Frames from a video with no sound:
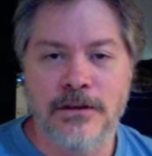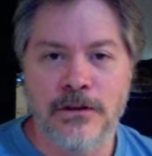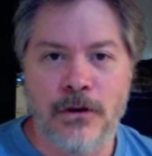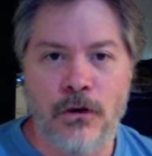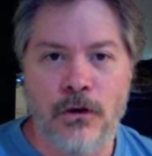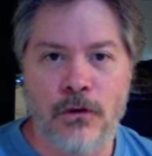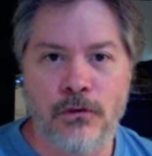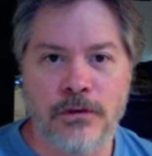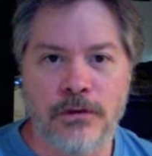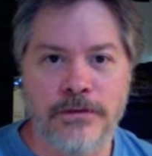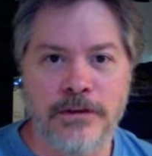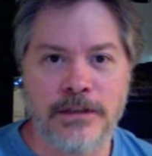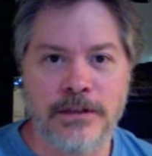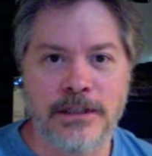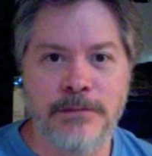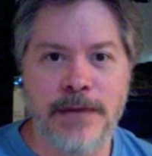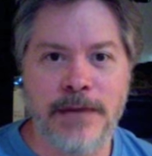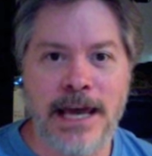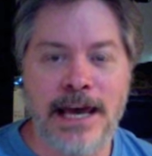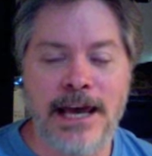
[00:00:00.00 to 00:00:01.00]

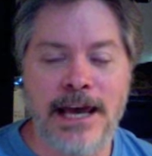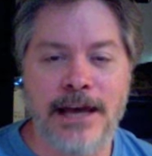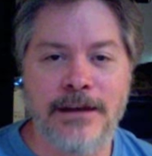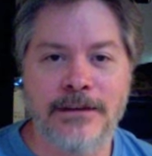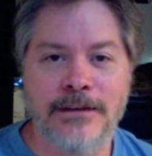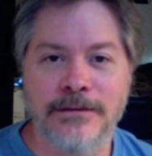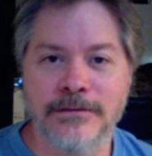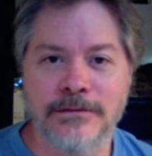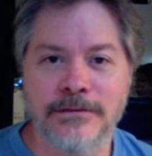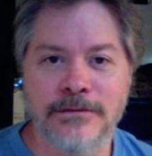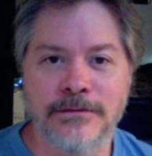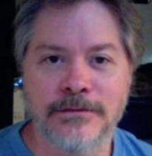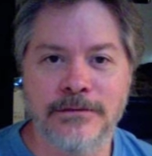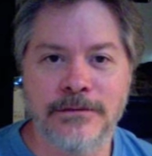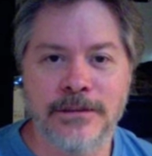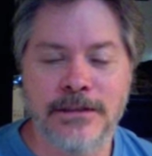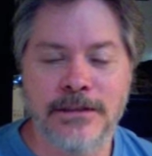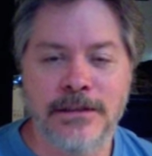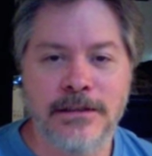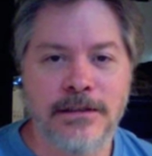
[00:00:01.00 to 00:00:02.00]
Horrifically bad.
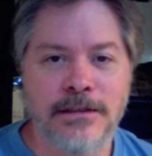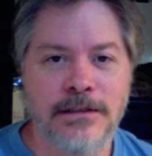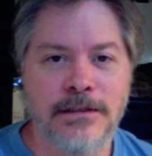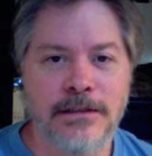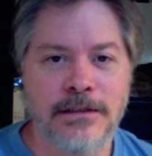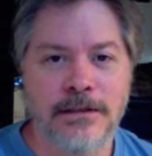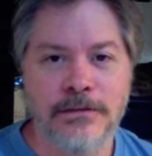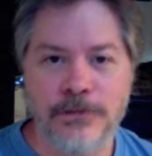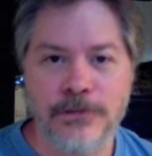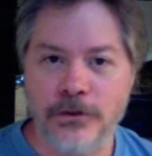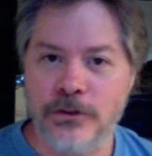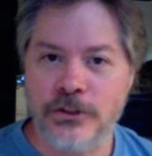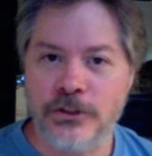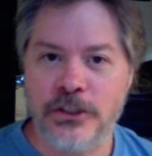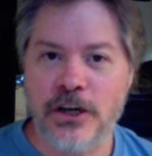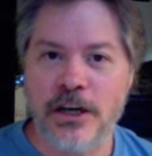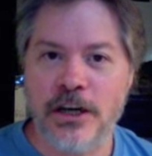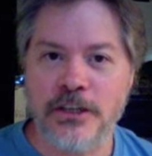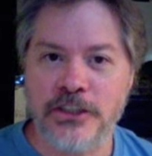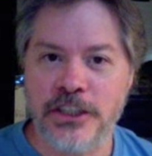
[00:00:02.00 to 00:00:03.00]
The first
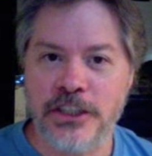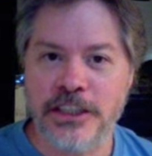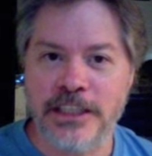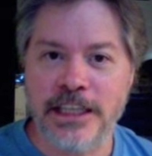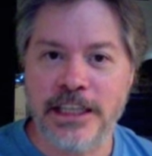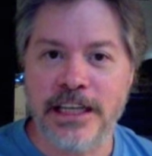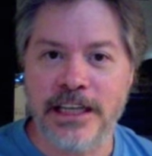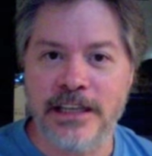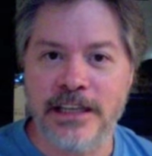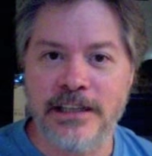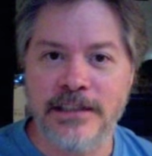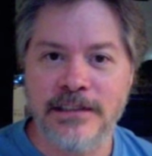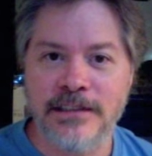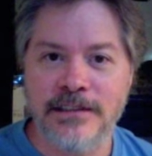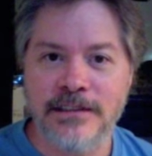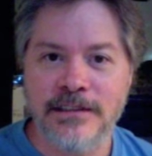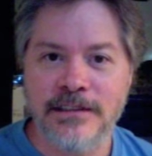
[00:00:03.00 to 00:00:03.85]
shot she did